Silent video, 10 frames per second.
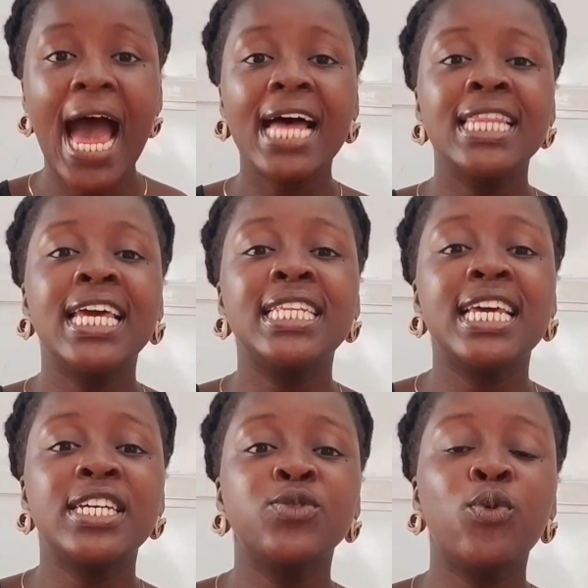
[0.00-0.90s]
And then
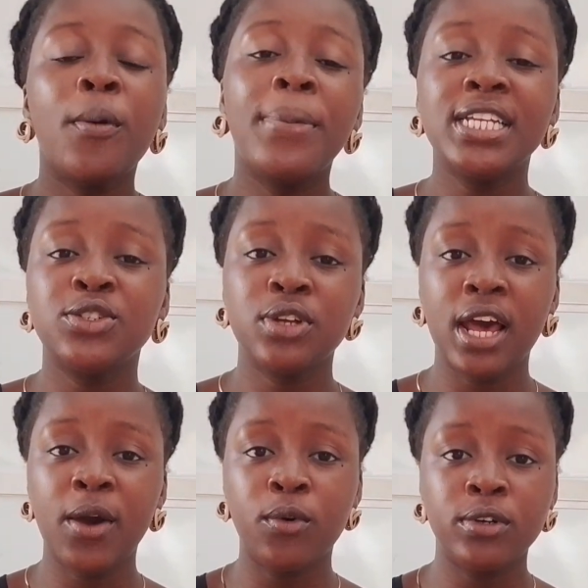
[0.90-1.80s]
there is one
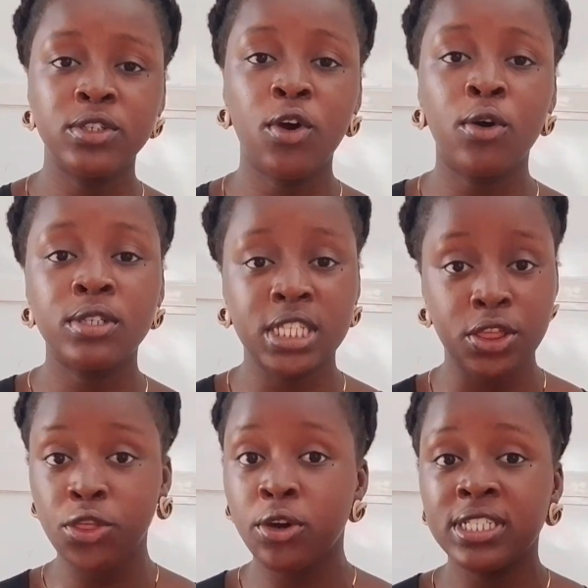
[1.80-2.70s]
particular one called the
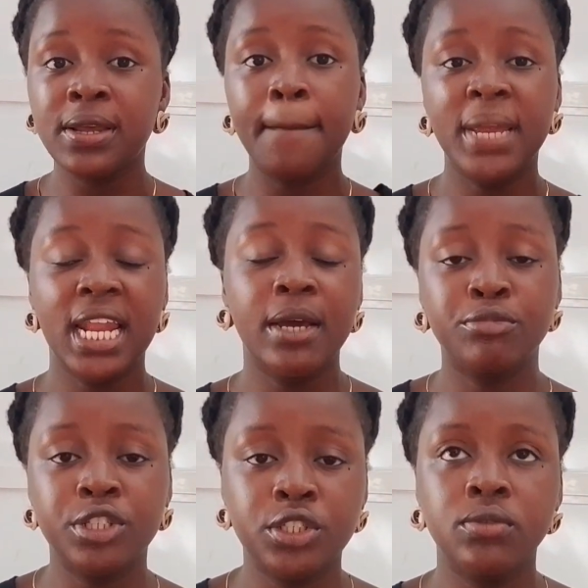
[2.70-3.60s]
Third
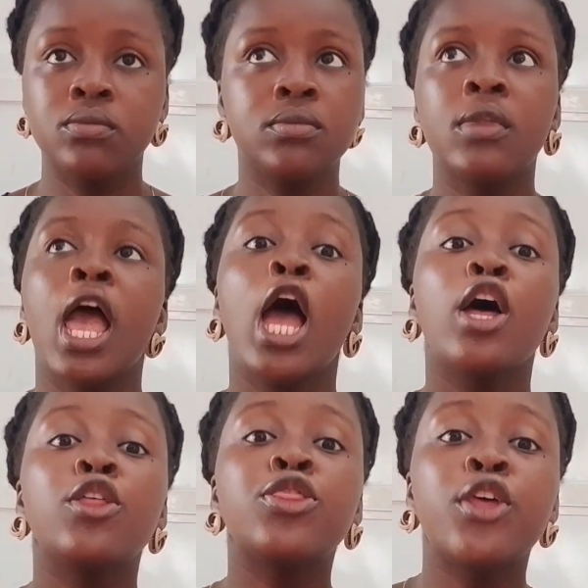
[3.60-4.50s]
Mainland Bridge.
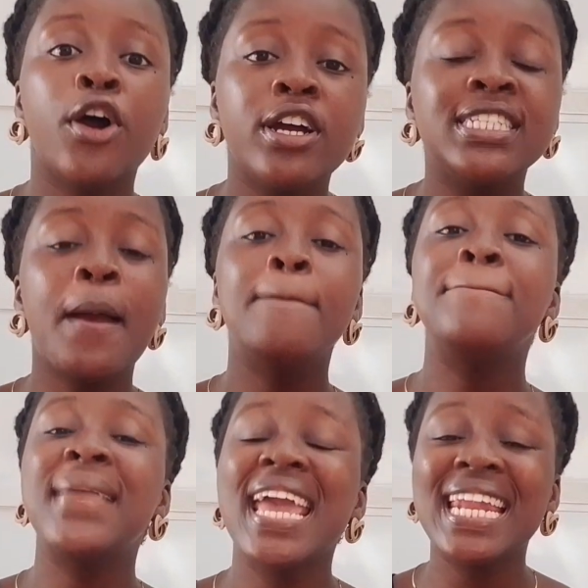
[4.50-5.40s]
Third
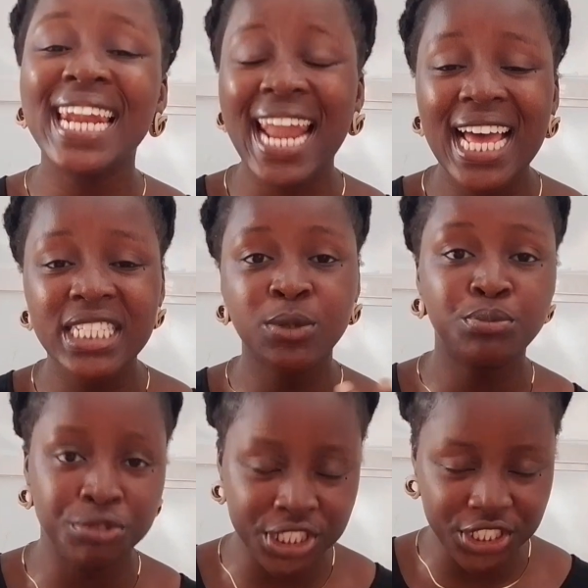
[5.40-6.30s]
Mainland
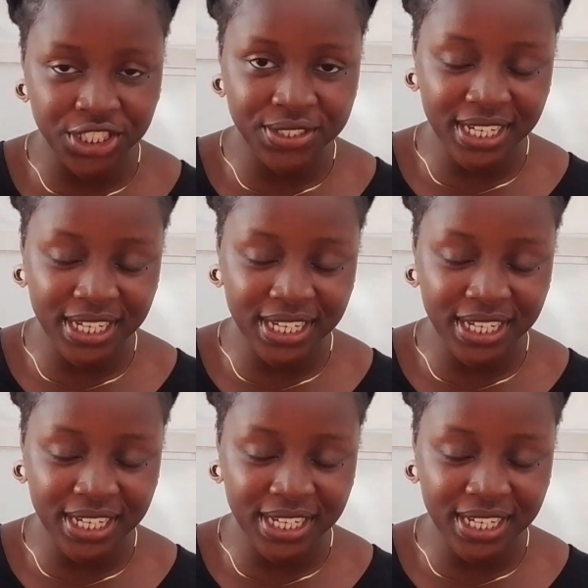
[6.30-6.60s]
Bridge.